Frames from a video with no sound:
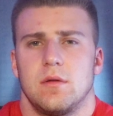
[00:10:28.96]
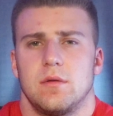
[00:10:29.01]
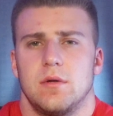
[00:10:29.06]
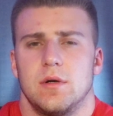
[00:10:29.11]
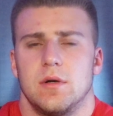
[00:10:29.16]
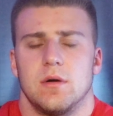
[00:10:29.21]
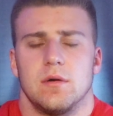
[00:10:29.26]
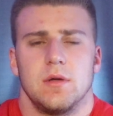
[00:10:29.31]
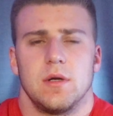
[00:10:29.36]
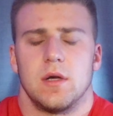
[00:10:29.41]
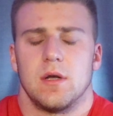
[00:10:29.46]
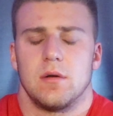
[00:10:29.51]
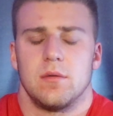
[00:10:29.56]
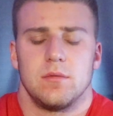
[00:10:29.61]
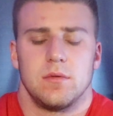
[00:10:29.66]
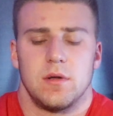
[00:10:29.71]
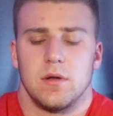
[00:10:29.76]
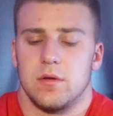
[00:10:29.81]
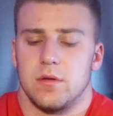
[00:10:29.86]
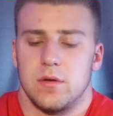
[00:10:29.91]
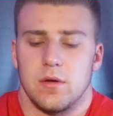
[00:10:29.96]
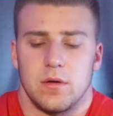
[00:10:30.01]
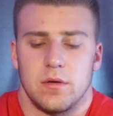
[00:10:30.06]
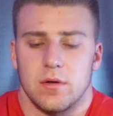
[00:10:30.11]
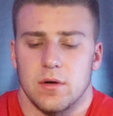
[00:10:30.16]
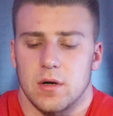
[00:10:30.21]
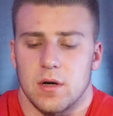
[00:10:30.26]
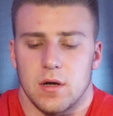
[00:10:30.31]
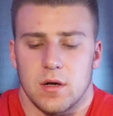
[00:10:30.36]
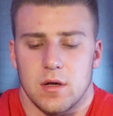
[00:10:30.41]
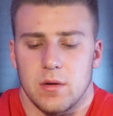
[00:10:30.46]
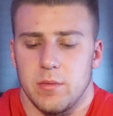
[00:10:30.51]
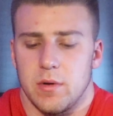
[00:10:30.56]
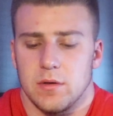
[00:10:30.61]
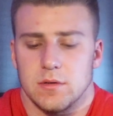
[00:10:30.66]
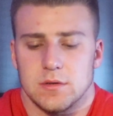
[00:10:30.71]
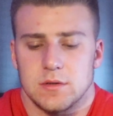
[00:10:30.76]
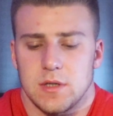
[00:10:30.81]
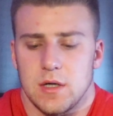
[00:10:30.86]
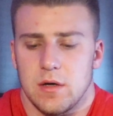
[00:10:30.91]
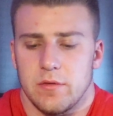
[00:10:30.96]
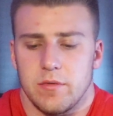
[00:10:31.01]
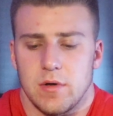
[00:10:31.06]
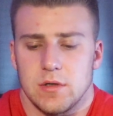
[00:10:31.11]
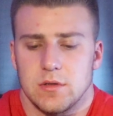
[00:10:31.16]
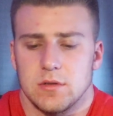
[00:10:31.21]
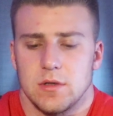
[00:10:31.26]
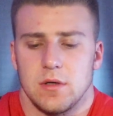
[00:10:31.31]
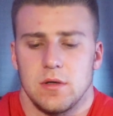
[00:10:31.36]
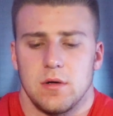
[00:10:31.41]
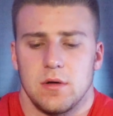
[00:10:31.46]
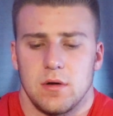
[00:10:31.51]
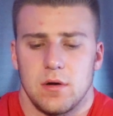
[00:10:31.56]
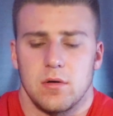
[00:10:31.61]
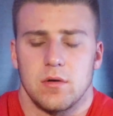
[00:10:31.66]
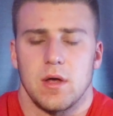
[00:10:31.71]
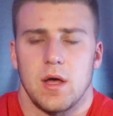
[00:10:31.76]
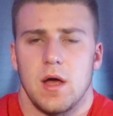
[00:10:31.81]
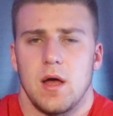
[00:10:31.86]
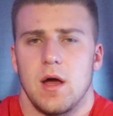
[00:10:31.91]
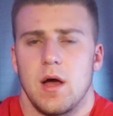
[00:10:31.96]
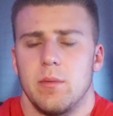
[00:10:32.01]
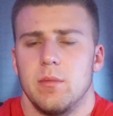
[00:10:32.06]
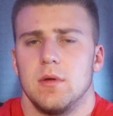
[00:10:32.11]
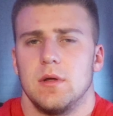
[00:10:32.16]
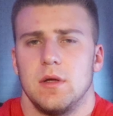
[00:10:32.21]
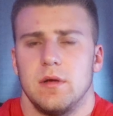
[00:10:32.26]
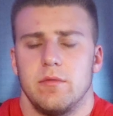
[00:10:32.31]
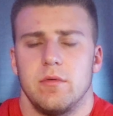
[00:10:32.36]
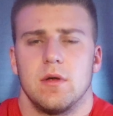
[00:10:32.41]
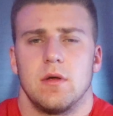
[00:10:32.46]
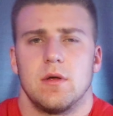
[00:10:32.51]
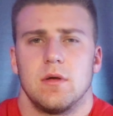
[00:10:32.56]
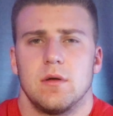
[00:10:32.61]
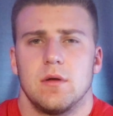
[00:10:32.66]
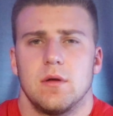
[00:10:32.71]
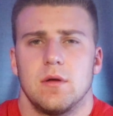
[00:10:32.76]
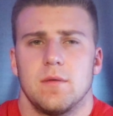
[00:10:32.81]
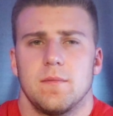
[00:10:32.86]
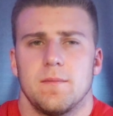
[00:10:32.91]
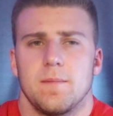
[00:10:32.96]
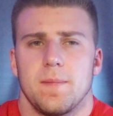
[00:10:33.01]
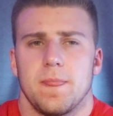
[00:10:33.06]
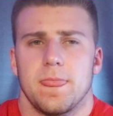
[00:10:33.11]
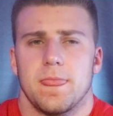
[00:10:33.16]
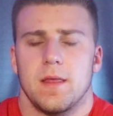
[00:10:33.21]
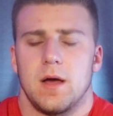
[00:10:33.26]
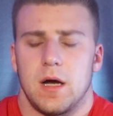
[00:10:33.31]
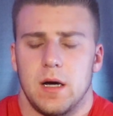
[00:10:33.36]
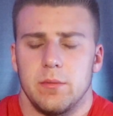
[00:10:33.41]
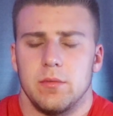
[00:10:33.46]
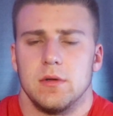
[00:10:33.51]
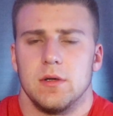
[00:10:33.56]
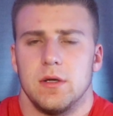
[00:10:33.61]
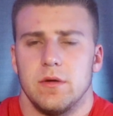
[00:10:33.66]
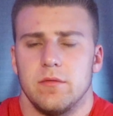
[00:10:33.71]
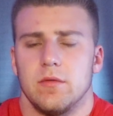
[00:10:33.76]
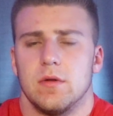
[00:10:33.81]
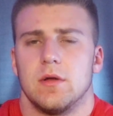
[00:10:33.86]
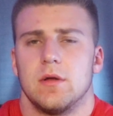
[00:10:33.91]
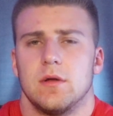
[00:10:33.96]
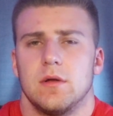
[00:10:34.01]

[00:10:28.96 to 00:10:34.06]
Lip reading: They're going to come out and say eventually, okay, I believe you. I believe you.